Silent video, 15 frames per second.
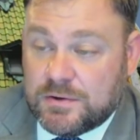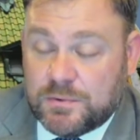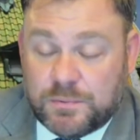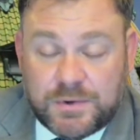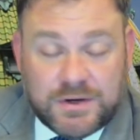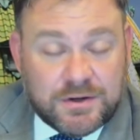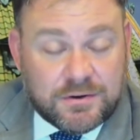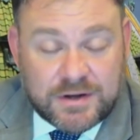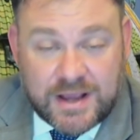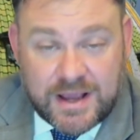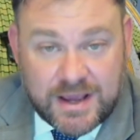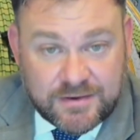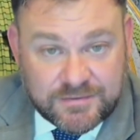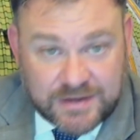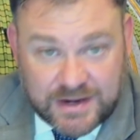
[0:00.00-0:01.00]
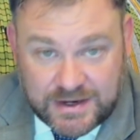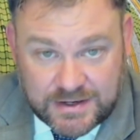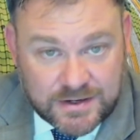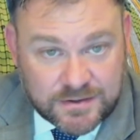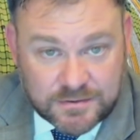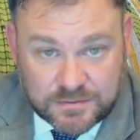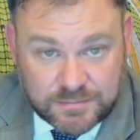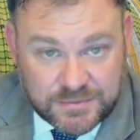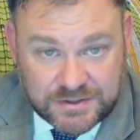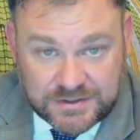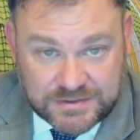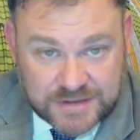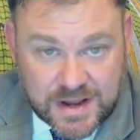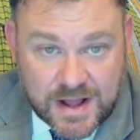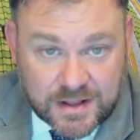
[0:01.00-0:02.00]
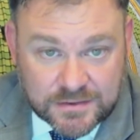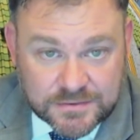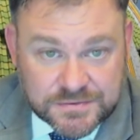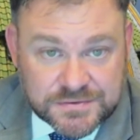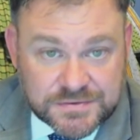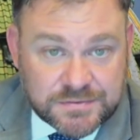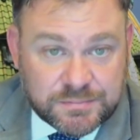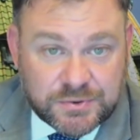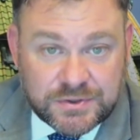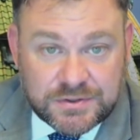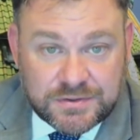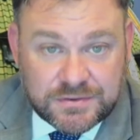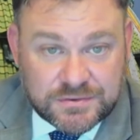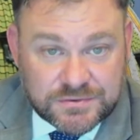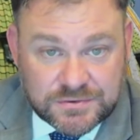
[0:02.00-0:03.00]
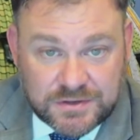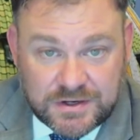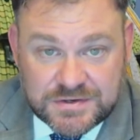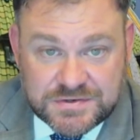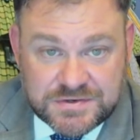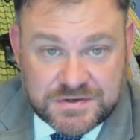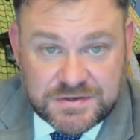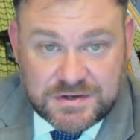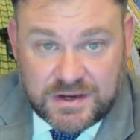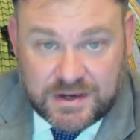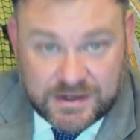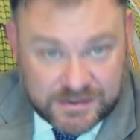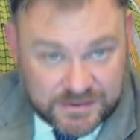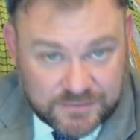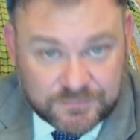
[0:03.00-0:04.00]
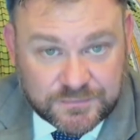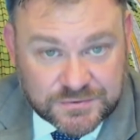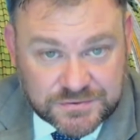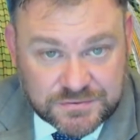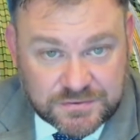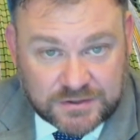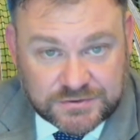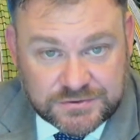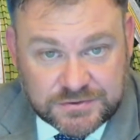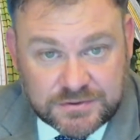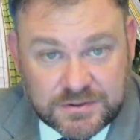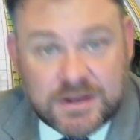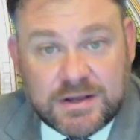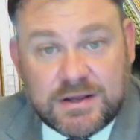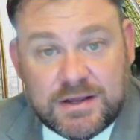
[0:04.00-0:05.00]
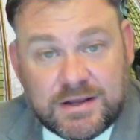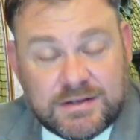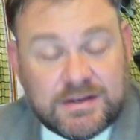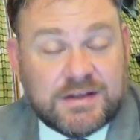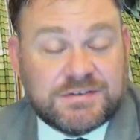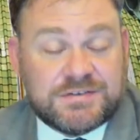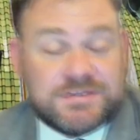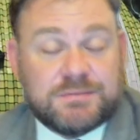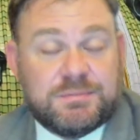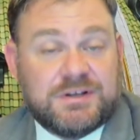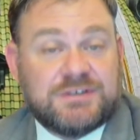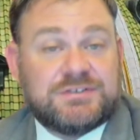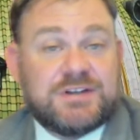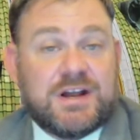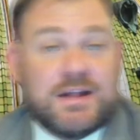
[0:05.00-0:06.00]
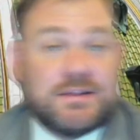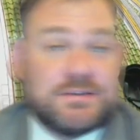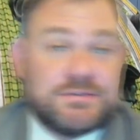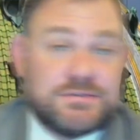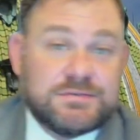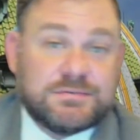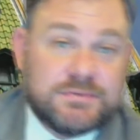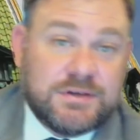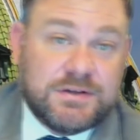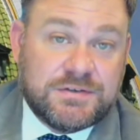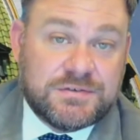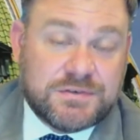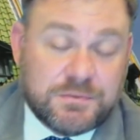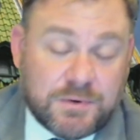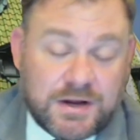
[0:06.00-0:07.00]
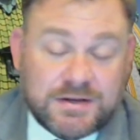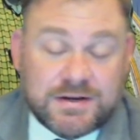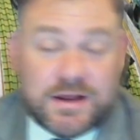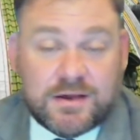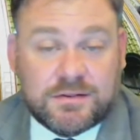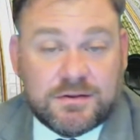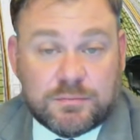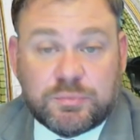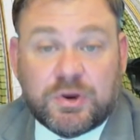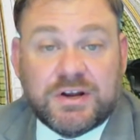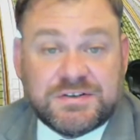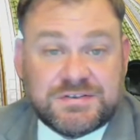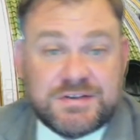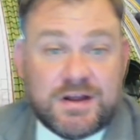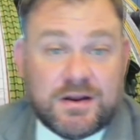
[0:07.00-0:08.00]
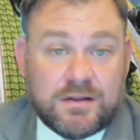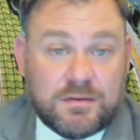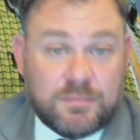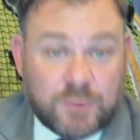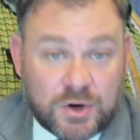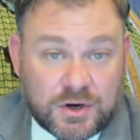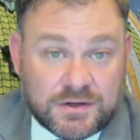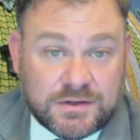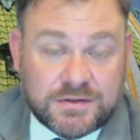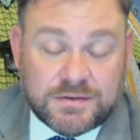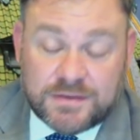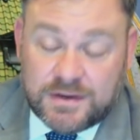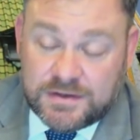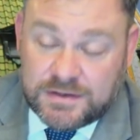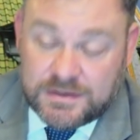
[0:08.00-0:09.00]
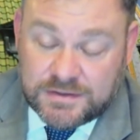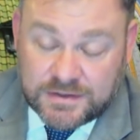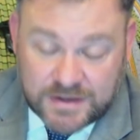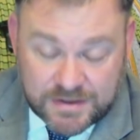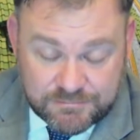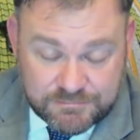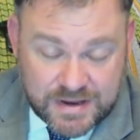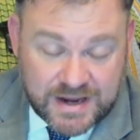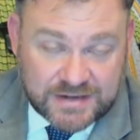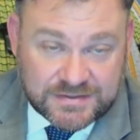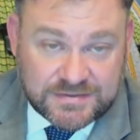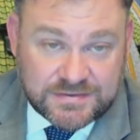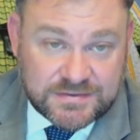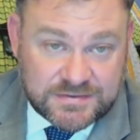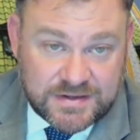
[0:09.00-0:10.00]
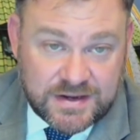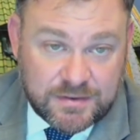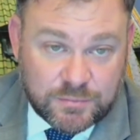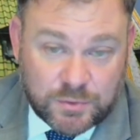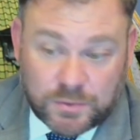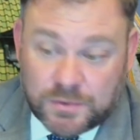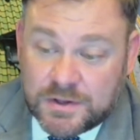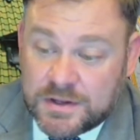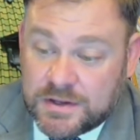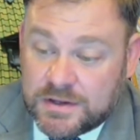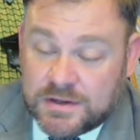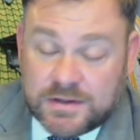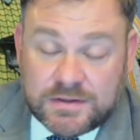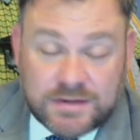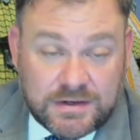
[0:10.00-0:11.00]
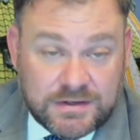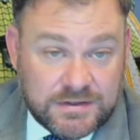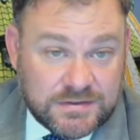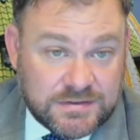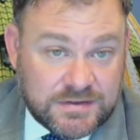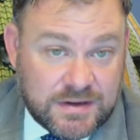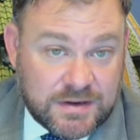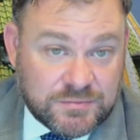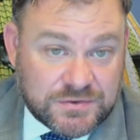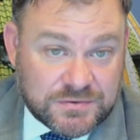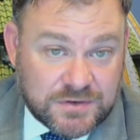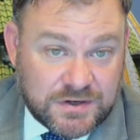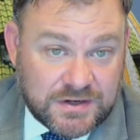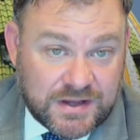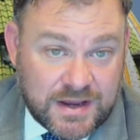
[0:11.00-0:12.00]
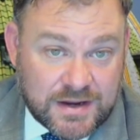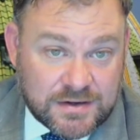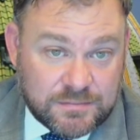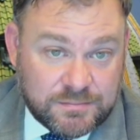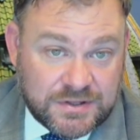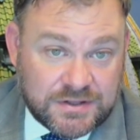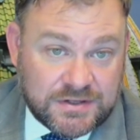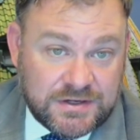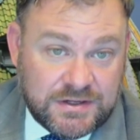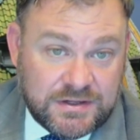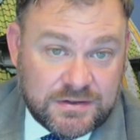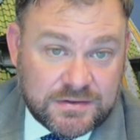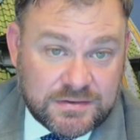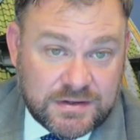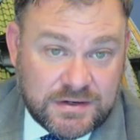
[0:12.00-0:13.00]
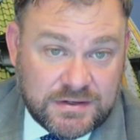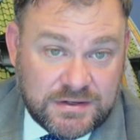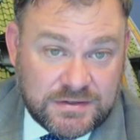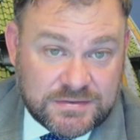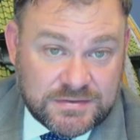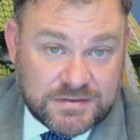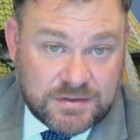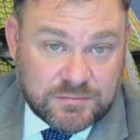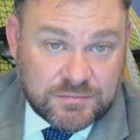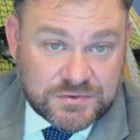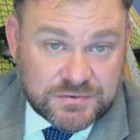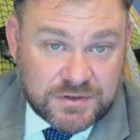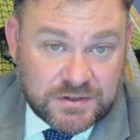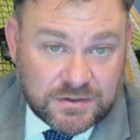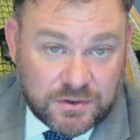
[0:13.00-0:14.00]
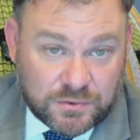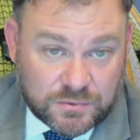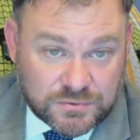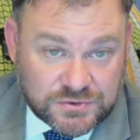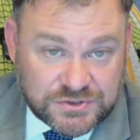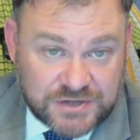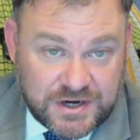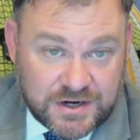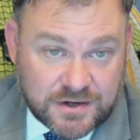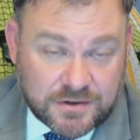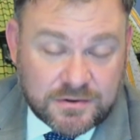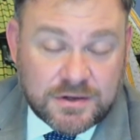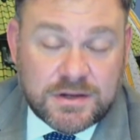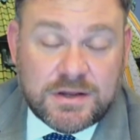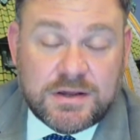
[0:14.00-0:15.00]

We don't have $800 million to put into transit and infrastructure, and that's the big challenge. And so right now, they're priced out of the market. They need to come back to the table. They need to demonstrate accountability. They need to demonstrate local share.